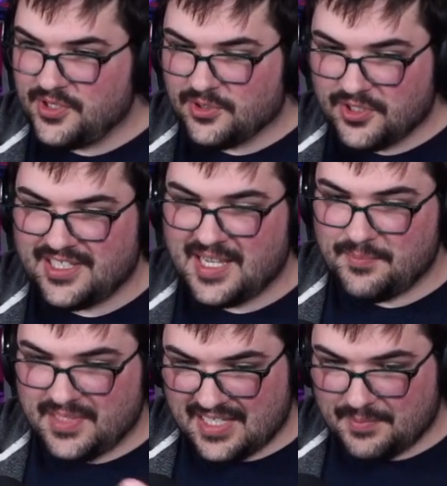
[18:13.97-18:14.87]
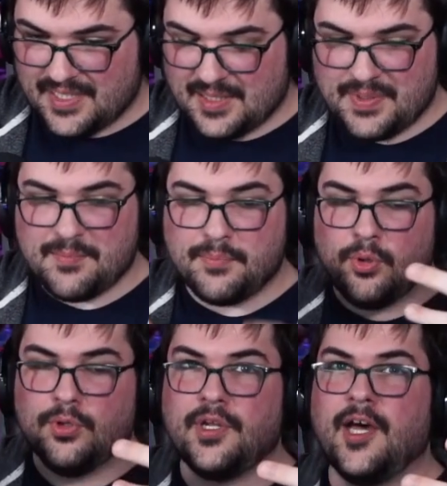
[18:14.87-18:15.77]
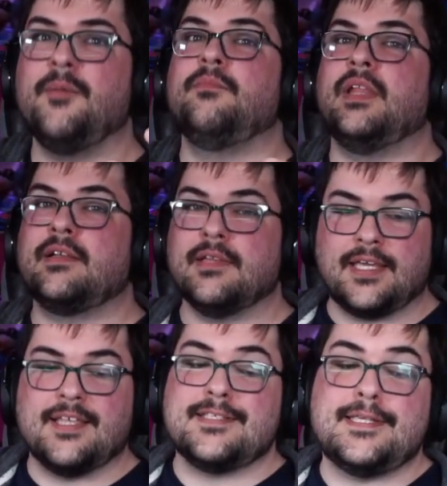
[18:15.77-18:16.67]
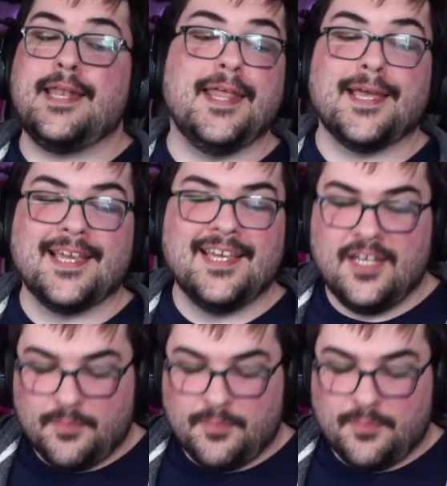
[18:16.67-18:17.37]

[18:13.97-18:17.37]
looking at like being pulled up, like ascending,